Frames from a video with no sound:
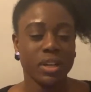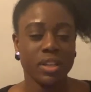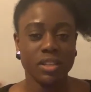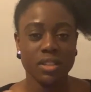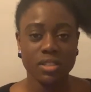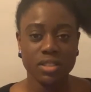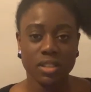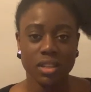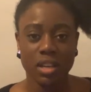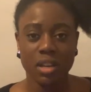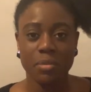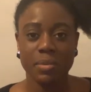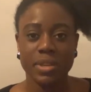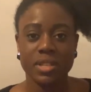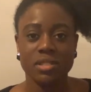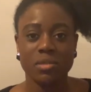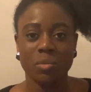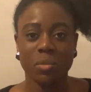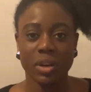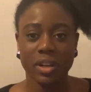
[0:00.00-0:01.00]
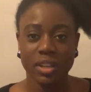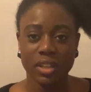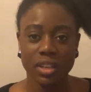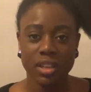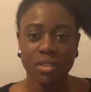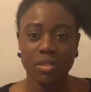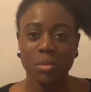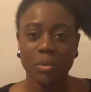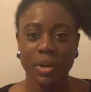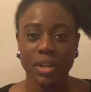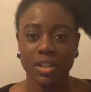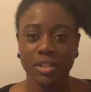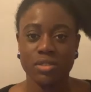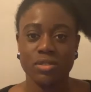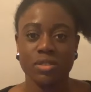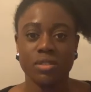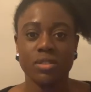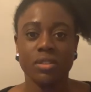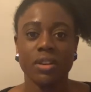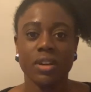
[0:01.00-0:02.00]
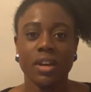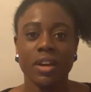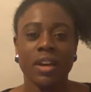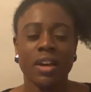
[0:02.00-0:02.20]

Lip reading: eating habits and why I eat the way I do,